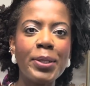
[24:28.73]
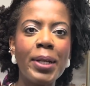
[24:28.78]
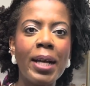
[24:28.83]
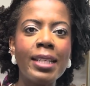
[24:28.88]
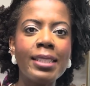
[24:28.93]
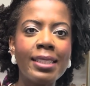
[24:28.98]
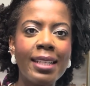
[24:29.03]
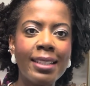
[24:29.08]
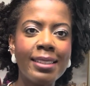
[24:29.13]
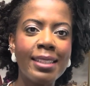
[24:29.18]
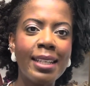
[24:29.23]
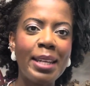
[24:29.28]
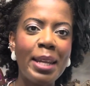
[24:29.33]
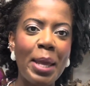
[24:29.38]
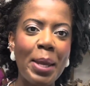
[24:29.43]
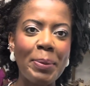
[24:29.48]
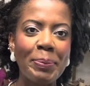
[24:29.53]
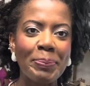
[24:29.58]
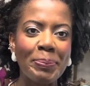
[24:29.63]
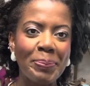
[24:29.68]
Enjoy your
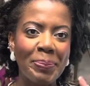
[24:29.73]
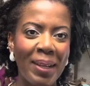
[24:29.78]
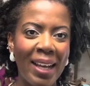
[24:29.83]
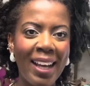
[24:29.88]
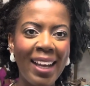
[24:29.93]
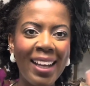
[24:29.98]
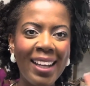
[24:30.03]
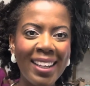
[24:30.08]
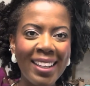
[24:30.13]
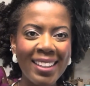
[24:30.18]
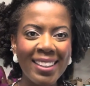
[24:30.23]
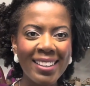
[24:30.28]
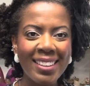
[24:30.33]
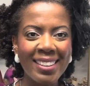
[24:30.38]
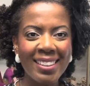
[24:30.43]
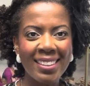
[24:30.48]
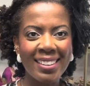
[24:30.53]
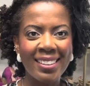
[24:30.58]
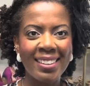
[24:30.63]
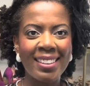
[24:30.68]
Sunday, guys, and I'll see
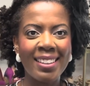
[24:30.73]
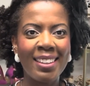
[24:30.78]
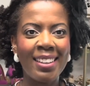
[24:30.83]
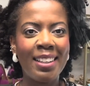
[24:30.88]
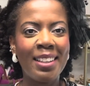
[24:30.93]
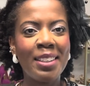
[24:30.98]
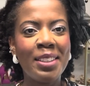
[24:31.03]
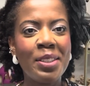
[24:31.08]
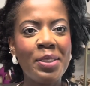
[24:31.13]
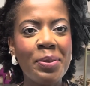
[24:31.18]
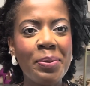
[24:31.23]
you next week.